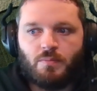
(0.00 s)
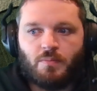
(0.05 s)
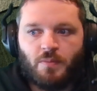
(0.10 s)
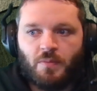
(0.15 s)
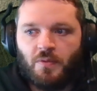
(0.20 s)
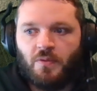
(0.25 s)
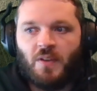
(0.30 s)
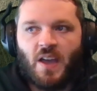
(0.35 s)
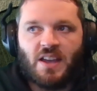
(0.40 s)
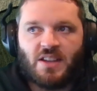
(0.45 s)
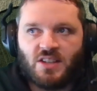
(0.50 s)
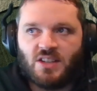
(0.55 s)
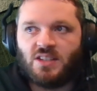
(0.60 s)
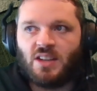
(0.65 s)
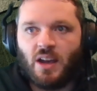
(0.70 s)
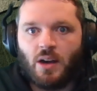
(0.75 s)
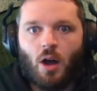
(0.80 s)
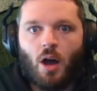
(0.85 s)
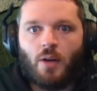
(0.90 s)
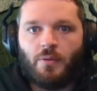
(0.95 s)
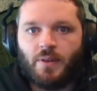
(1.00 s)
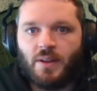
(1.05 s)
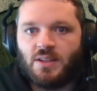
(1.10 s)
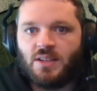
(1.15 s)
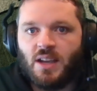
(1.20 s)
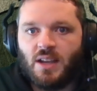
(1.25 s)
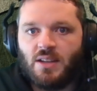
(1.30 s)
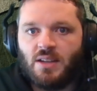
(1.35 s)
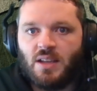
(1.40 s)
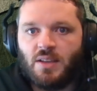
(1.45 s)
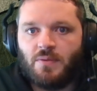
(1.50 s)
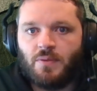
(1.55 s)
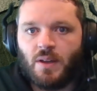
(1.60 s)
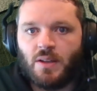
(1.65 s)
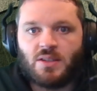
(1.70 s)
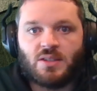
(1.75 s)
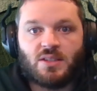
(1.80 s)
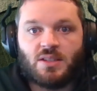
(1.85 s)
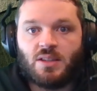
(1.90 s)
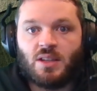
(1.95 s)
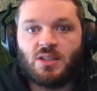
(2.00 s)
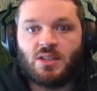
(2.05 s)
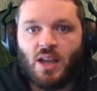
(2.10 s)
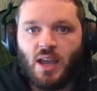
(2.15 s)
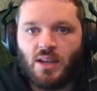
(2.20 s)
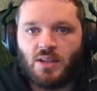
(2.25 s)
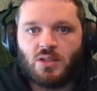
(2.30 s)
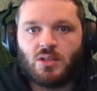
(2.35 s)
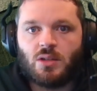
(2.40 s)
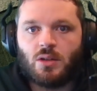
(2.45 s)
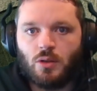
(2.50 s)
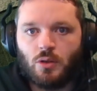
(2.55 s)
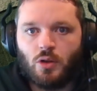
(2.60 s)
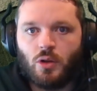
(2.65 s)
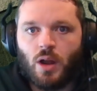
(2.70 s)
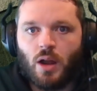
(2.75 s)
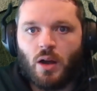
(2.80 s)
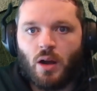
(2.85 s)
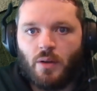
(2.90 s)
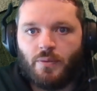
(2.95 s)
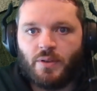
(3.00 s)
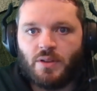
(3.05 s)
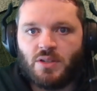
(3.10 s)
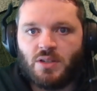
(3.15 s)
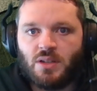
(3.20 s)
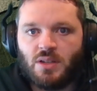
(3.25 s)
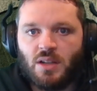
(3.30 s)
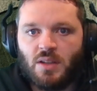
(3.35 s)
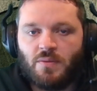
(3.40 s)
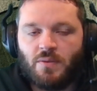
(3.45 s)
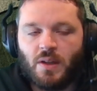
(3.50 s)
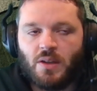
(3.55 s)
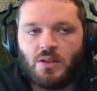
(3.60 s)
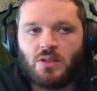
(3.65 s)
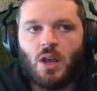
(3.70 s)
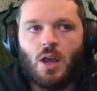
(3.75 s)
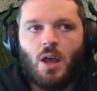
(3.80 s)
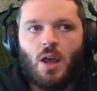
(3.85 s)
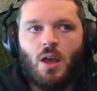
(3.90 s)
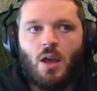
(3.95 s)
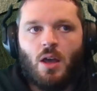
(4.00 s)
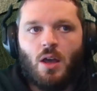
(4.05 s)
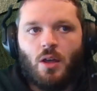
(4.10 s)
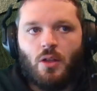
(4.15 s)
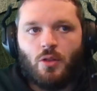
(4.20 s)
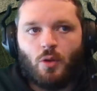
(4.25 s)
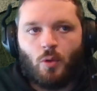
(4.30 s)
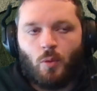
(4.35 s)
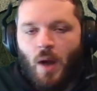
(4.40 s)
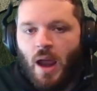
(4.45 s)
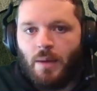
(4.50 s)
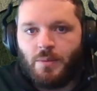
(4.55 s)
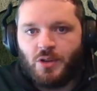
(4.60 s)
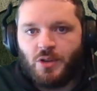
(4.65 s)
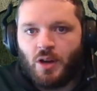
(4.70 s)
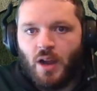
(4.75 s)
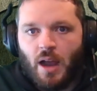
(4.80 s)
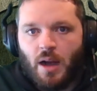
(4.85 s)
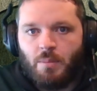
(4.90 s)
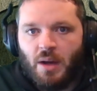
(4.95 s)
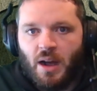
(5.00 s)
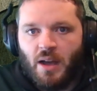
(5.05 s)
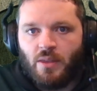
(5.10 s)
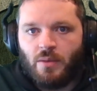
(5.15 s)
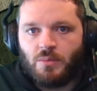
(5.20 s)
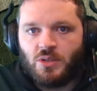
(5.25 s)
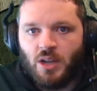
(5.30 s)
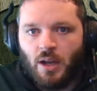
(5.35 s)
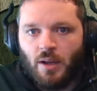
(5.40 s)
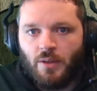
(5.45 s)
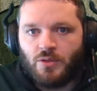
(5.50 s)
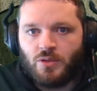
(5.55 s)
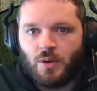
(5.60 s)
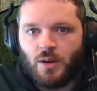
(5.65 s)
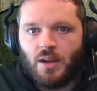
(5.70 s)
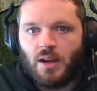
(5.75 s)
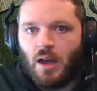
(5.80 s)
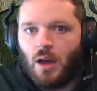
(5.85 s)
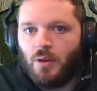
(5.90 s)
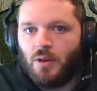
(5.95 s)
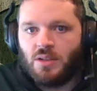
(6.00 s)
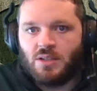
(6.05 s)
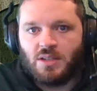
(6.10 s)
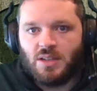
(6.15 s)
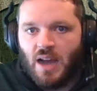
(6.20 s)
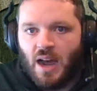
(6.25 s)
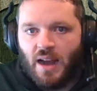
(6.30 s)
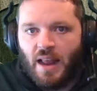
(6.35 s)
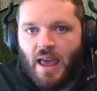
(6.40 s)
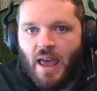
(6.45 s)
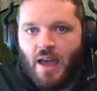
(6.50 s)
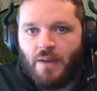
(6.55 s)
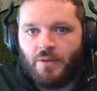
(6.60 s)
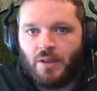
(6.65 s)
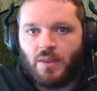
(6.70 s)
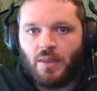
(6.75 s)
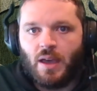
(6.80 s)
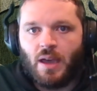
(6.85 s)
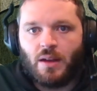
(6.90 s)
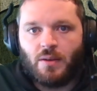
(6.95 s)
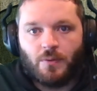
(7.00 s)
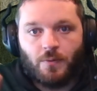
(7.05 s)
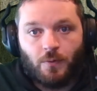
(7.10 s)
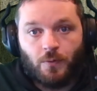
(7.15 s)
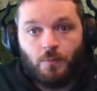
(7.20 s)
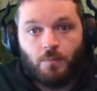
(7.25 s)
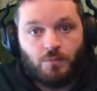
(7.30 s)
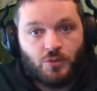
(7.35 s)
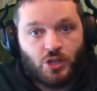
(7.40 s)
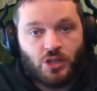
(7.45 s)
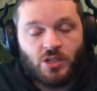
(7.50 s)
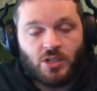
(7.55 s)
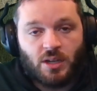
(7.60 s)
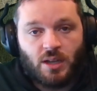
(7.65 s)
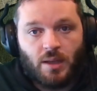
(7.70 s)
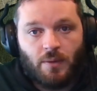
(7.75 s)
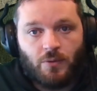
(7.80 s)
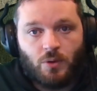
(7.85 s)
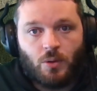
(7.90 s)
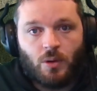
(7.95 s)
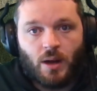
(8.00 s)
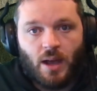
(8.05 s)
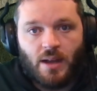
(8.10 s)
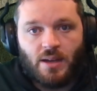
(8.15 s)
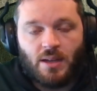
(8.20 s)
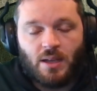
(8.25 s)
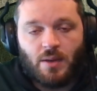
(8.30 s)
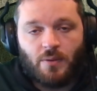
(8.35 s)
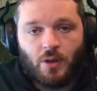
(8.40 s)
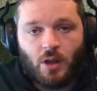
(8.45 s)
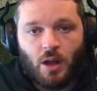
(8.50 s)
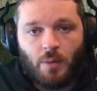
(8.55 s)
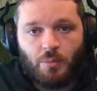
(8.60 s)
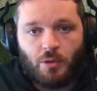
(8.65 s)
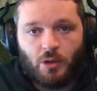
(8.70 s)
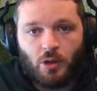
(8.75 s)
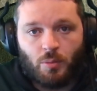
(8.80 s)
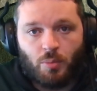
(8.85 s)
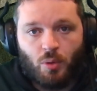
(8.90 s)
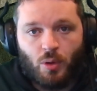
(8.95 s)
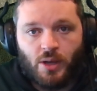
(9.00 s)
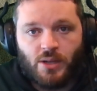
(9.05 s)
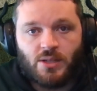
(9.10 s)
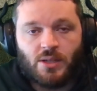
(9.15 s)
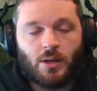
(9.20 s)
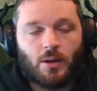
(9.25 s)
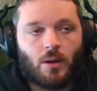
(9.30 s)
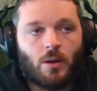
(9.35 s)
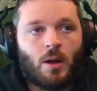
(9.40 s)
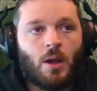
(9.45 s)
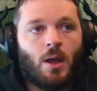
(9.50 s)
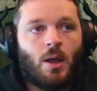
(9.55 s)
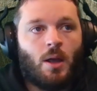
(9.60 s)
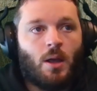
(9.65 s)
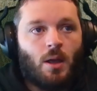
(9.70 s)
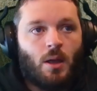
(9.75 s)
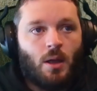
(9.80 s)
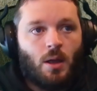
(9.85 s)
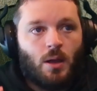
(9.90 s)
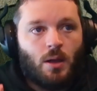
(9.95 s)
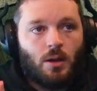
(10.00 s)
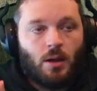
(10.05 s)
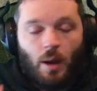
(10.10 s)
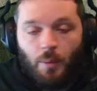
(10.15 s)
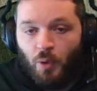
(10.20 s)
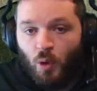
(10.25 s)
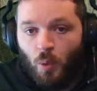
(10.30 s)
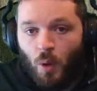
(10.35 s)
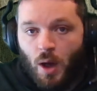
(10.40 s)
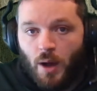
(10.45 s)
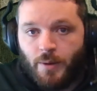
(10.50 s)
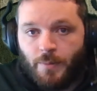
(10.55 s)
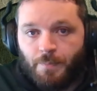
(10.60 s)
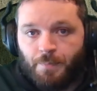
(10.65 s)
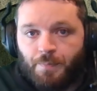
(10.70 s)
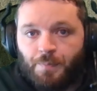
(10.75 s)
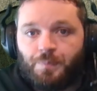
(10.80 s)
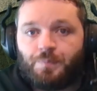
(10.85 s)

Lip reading: phases on offense and defense. The Saints, good on offense and defense. The Rams are kind of by themselves right now is not having that. Just to give you an idea of a couple little points here. Number one,